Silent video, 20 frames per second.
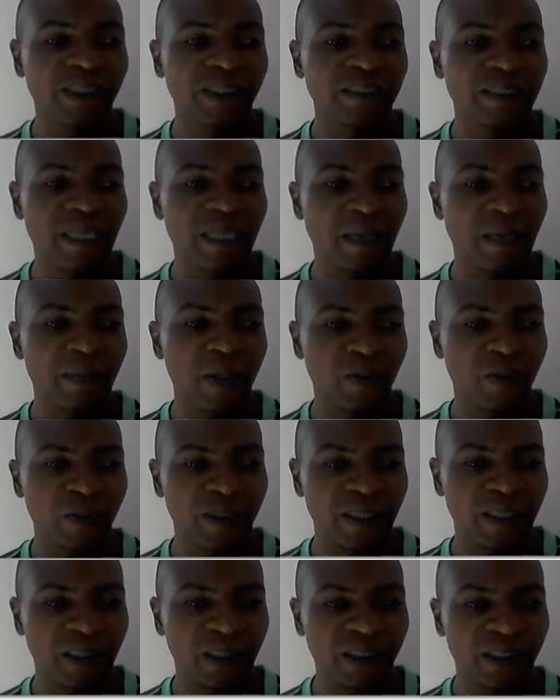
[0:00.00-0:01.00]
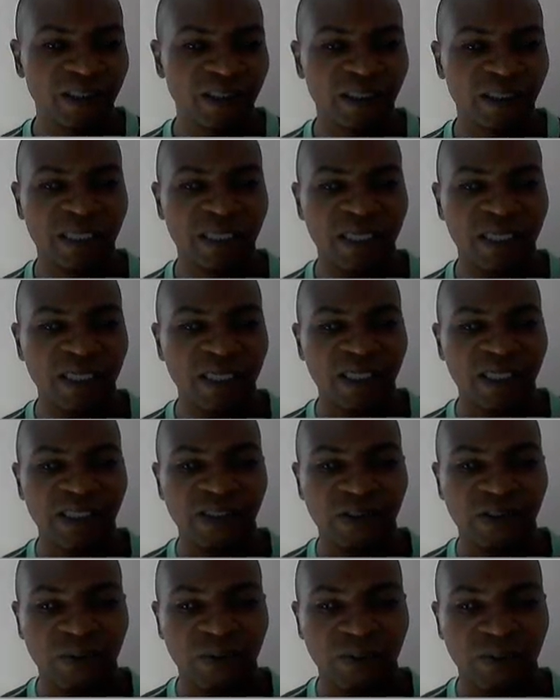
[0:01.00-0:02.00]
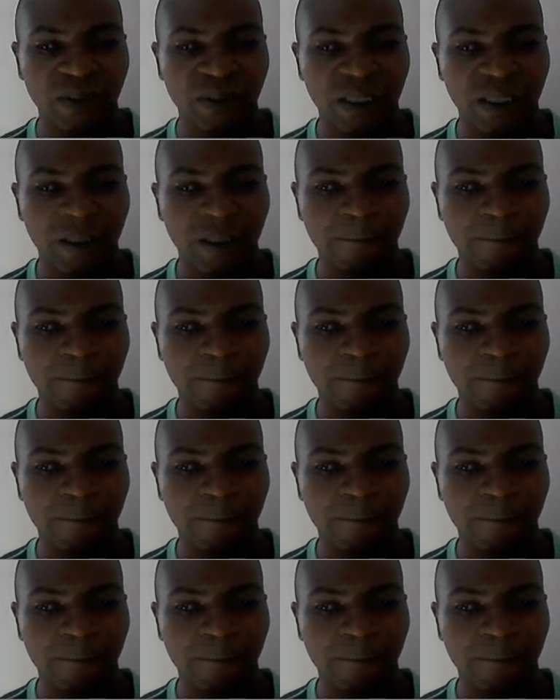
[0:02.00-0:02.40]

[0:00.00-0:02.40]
in Cameroon English. So